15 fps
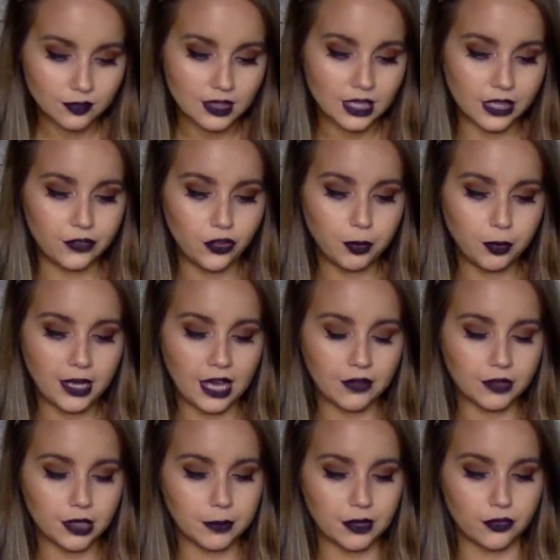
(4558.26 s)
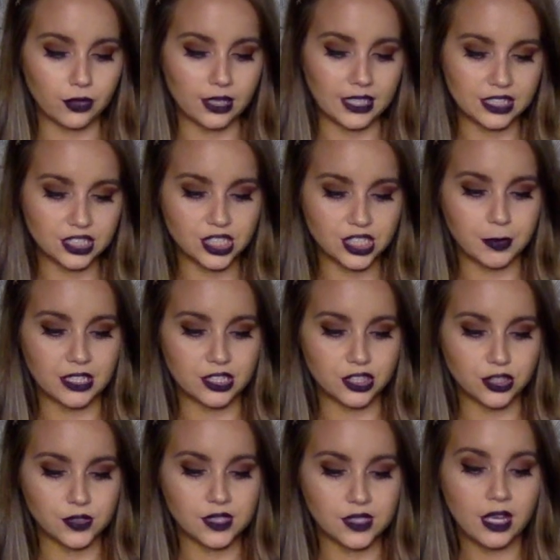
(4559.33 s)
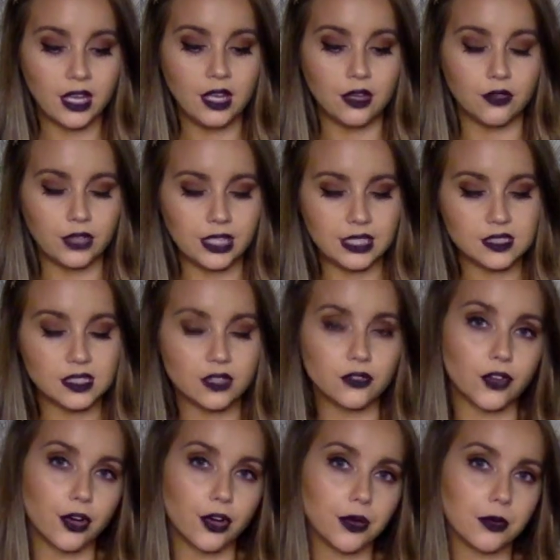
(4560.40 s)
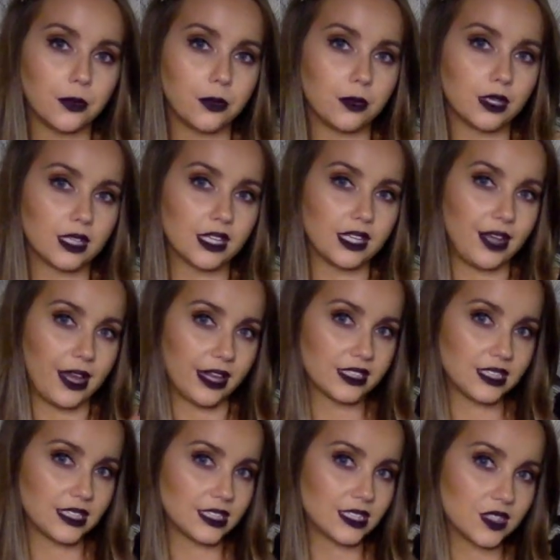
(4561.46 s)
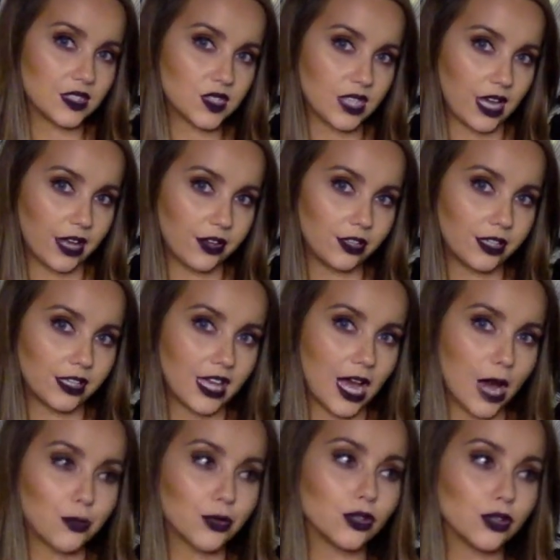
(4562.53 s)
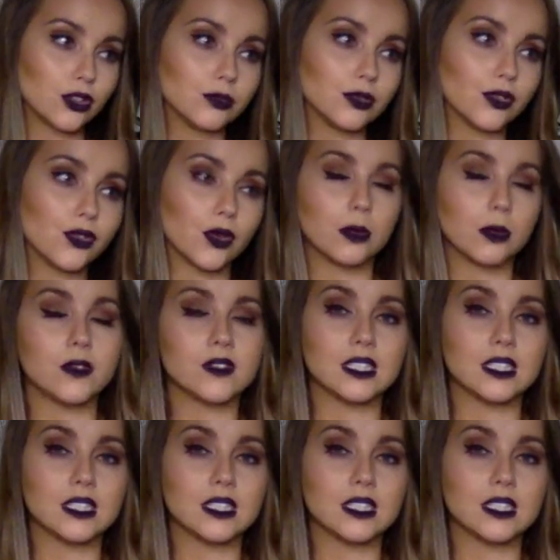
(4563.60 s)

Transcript: if you've been having a bit of relationship issues, Venus and Virgo connecting to Saturn and Capricorn before it moves